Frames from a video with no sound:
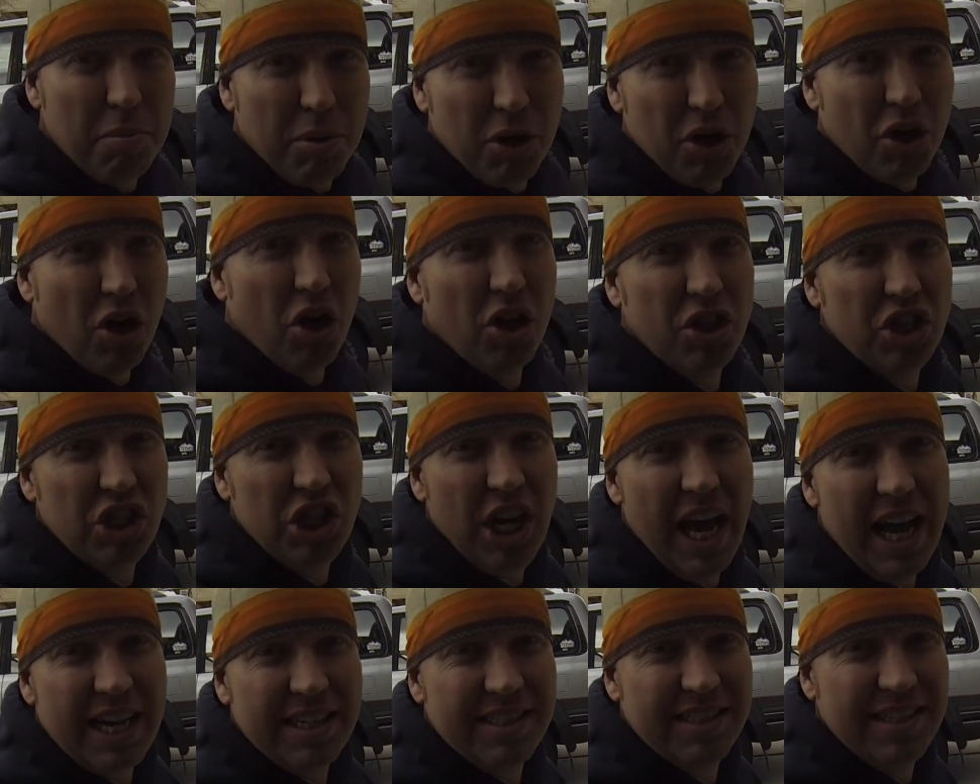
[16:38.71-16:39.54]
it on
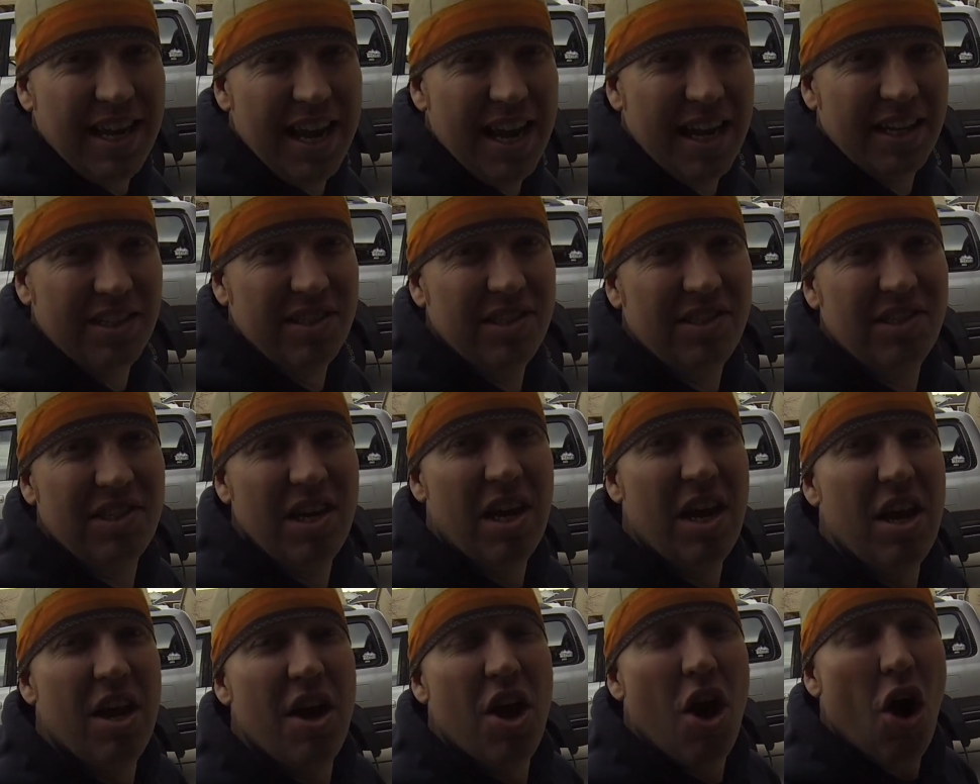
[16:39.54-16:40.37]
jack stands,
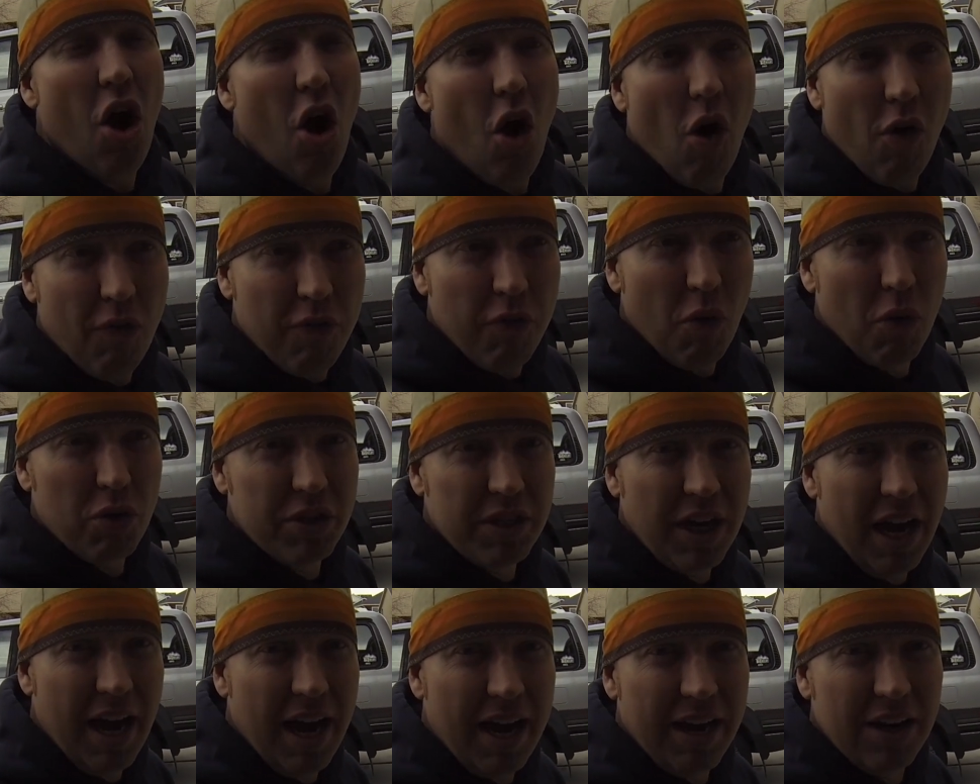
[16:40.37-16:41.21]
all 4
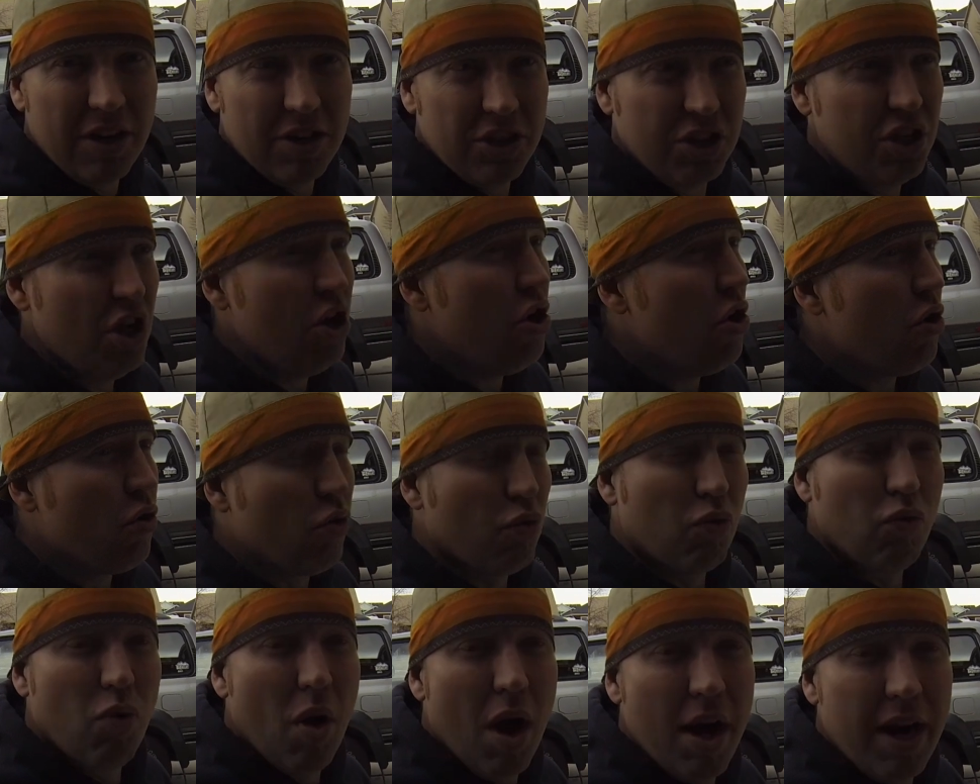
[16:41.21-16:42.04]
tires,
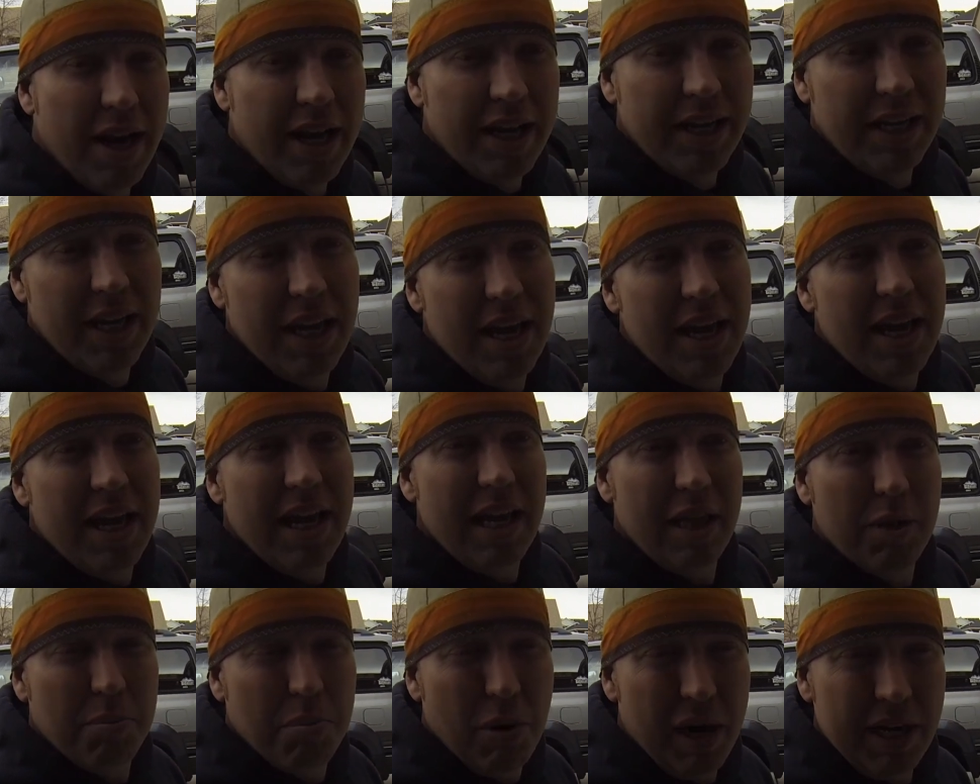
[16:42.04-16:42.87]
run it,
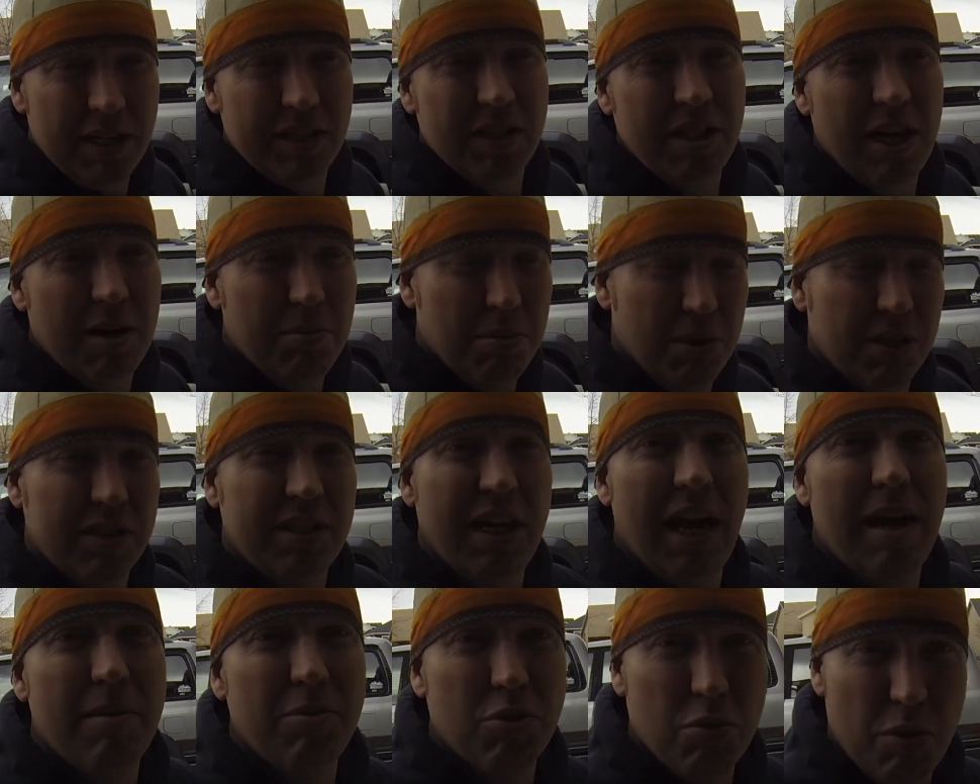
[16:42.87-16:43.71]
hit the brakes a couple of
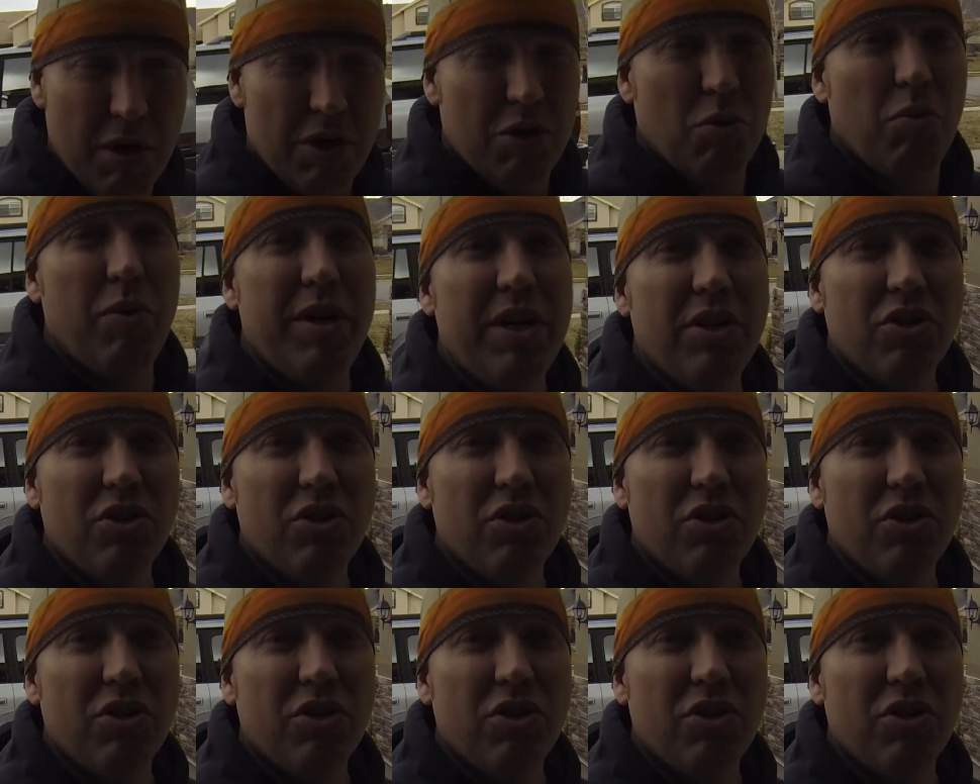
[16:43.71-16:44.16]
times while the wheels are